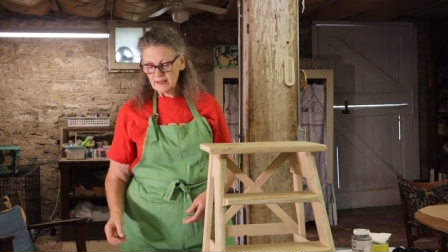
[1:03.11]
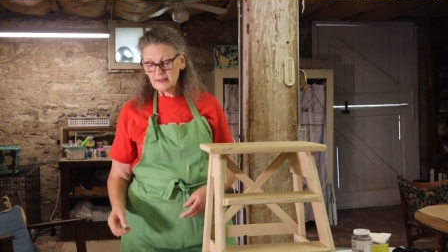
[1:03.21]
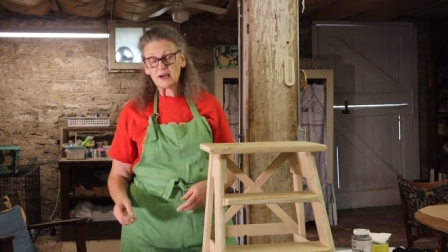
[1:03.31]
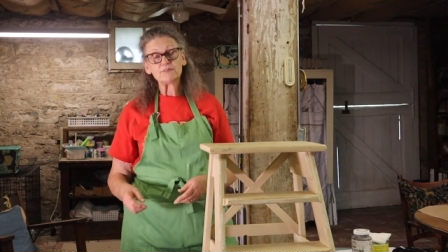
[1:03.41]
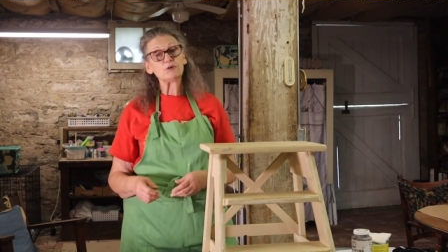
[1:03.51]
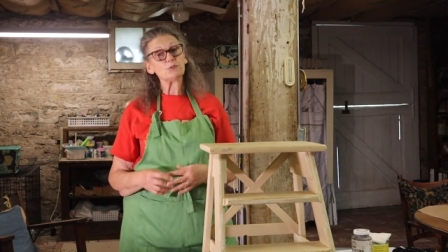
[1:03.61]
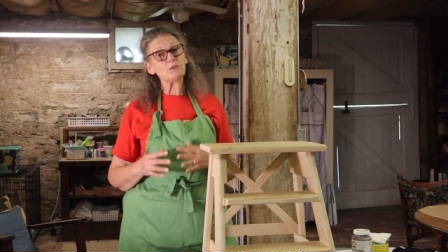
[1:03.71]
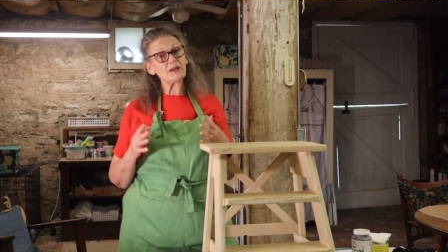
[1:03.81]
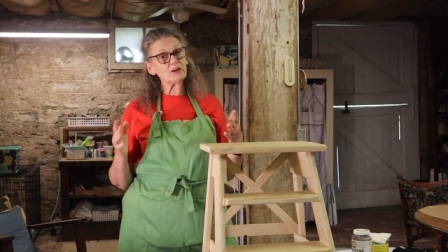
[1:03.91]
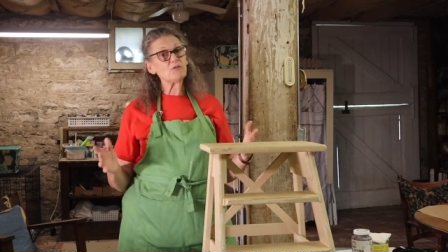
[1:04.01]
Now, if you
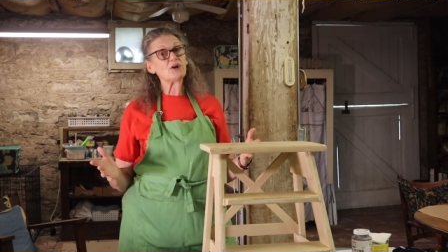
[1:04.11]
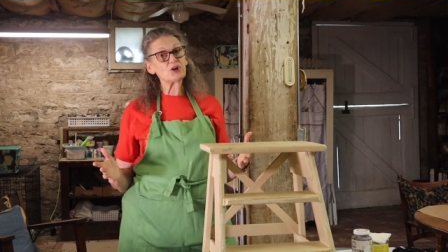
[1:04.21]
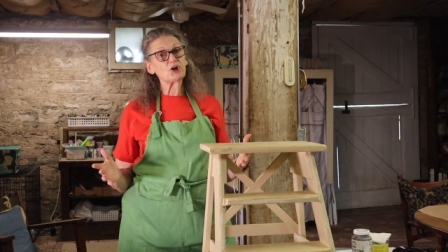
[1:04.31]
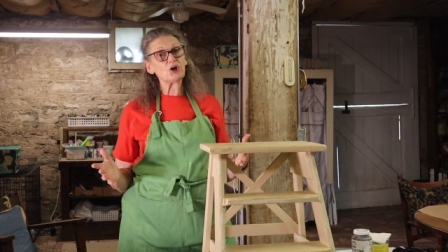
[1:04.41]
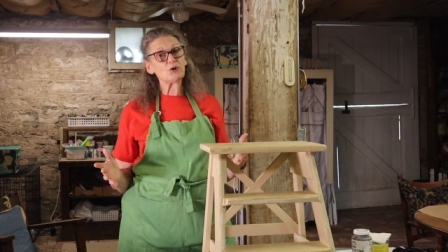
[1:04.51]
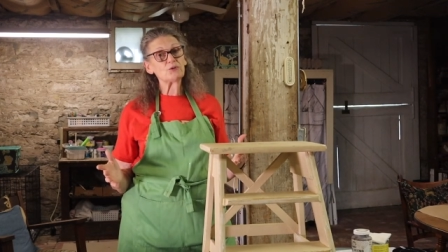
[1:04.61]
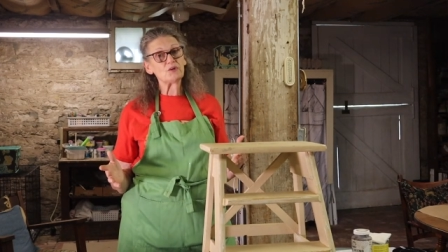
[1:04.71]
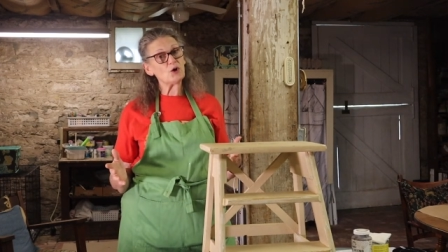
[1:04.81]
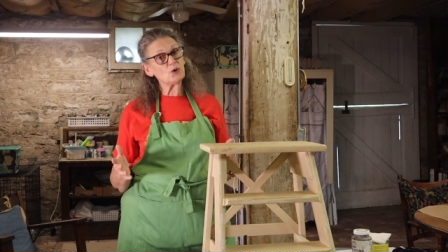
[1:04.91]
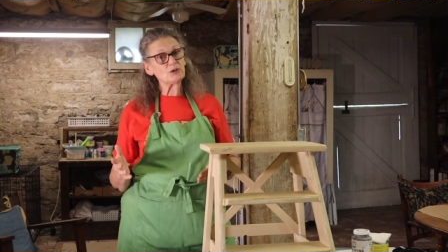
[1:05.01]
really want to go
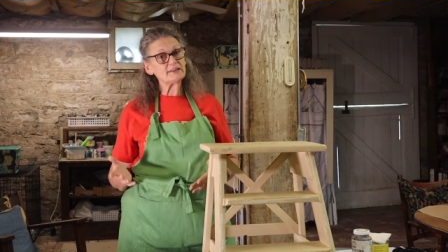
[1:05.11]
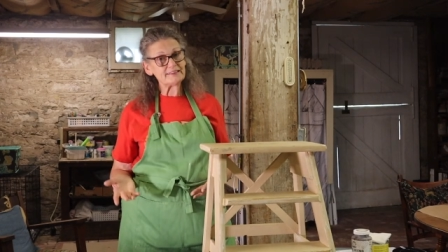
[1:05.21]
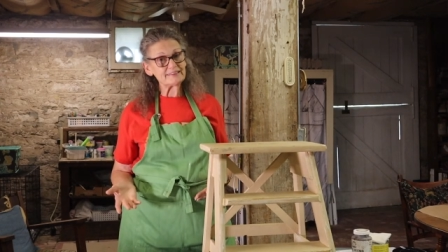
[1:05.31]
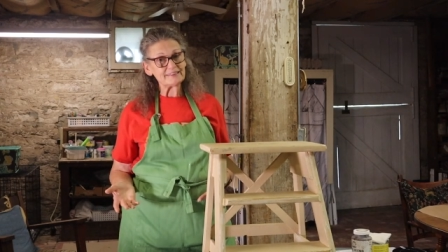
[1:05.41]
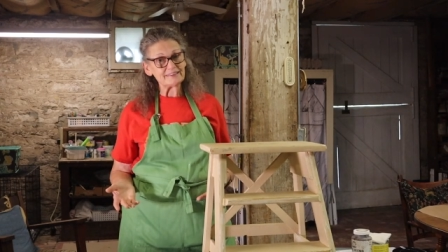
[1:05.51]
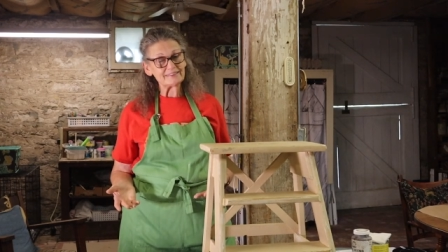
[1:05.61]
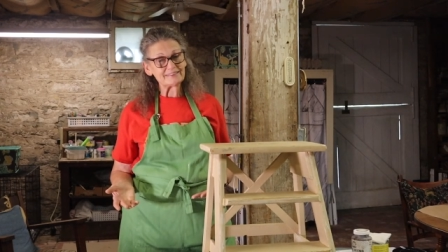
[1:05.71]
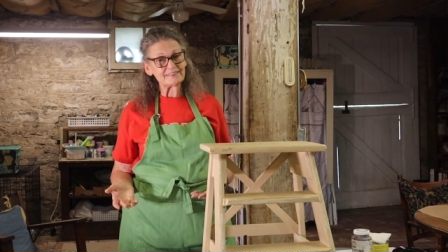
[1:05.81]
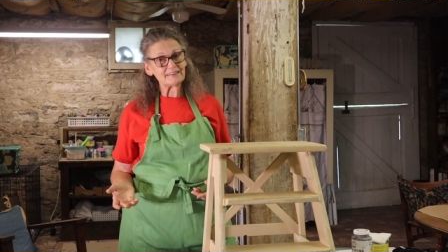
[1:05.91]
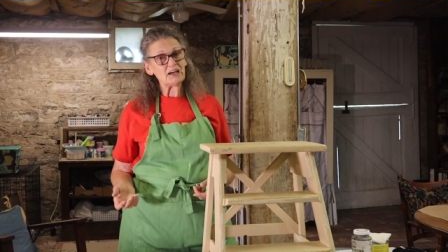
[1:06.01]
the whole
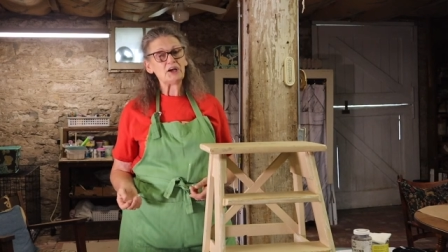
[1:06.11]
distance,